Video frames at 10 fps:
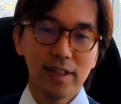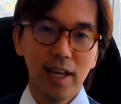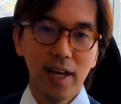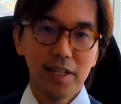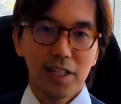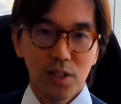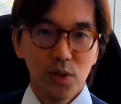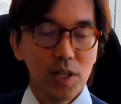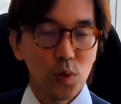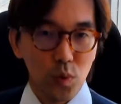then
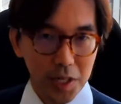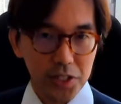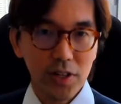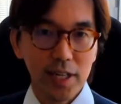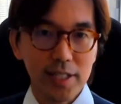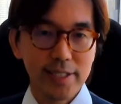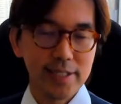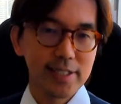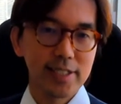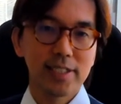you can win
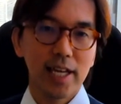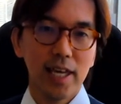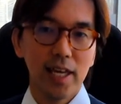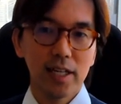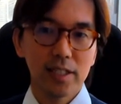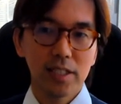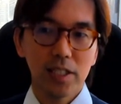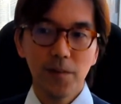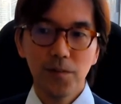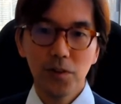trace. And
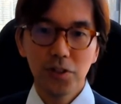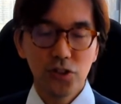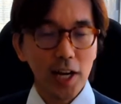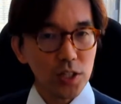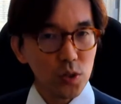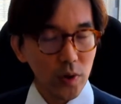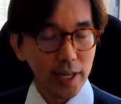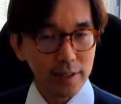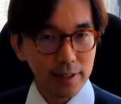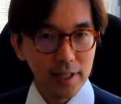if you try to
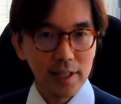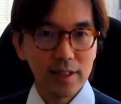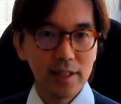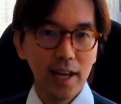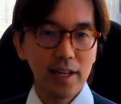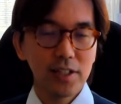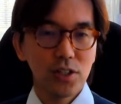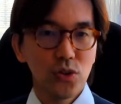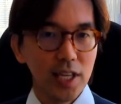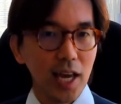win, then
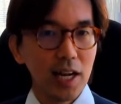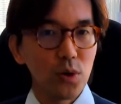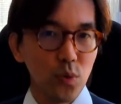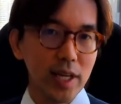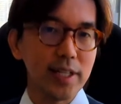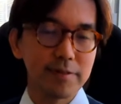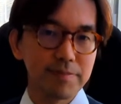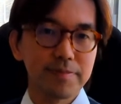you cannot win.